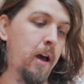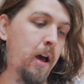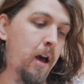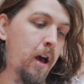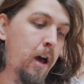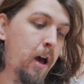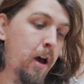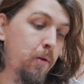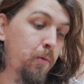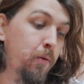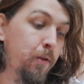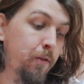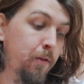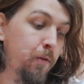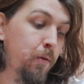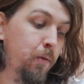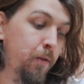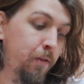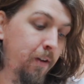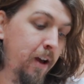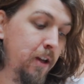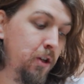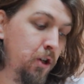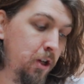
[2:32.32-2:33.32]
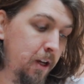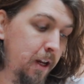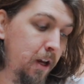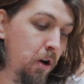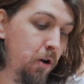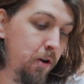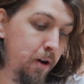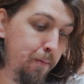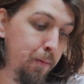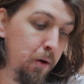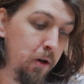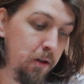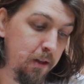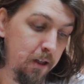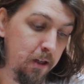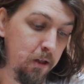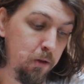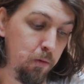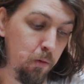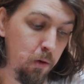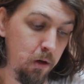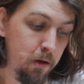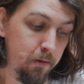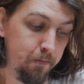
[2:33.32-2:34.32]
We've actually already booked
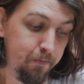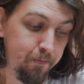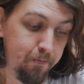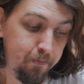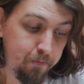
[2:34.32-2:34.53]
this one,